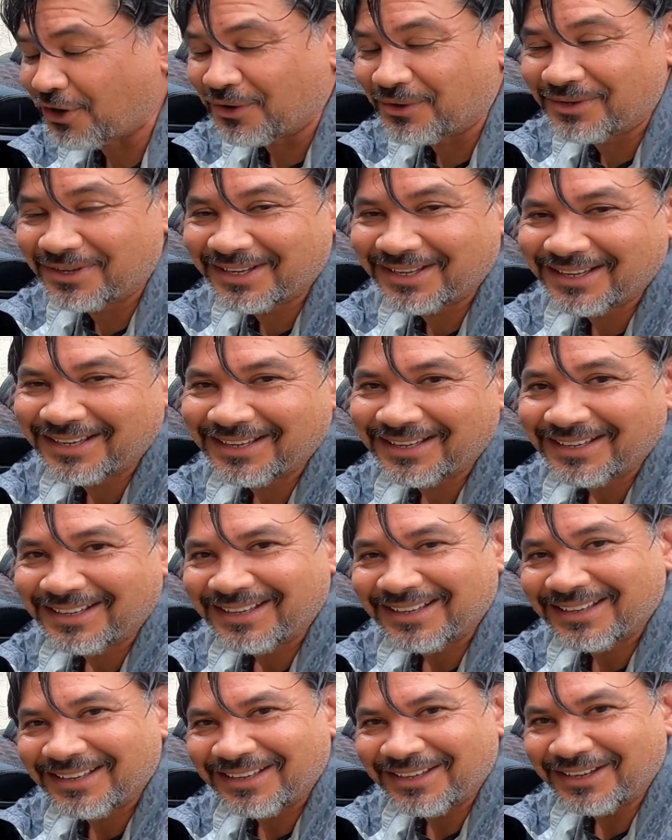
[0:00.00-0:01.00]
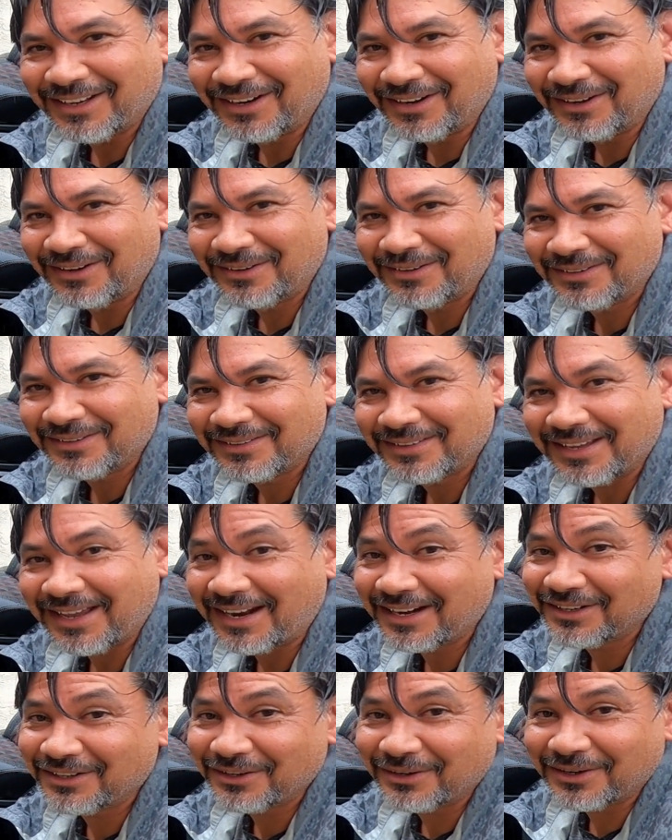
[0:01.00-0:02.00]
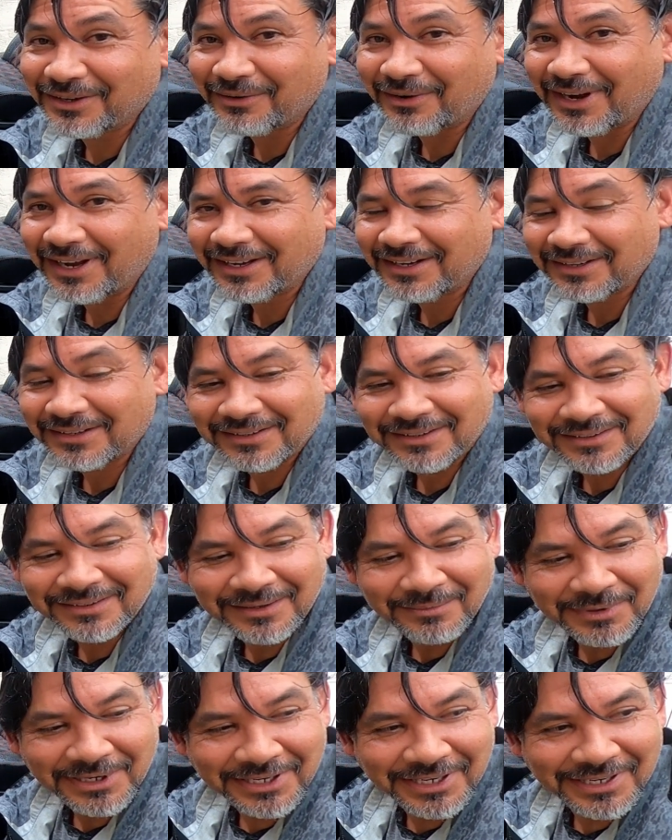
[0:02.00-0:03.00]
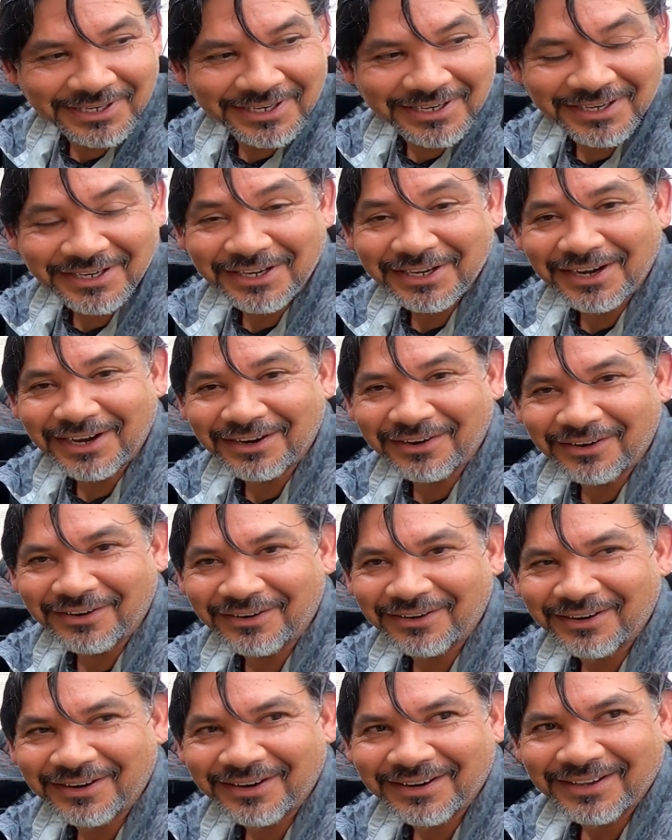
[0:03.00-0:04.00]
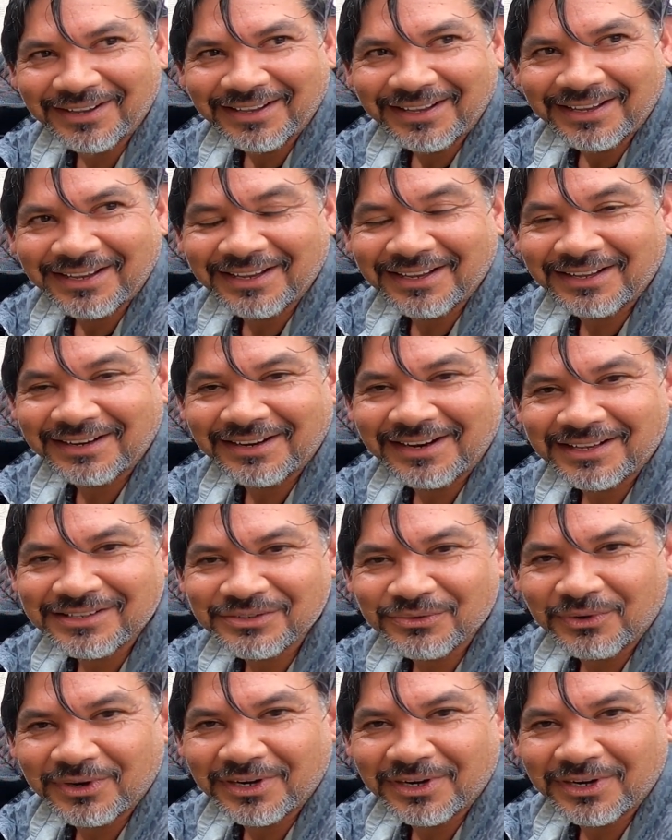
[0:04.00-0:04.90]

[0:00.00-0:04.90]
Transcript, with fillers: so, you know, got to do it, right? I'm not getting any younger. And that's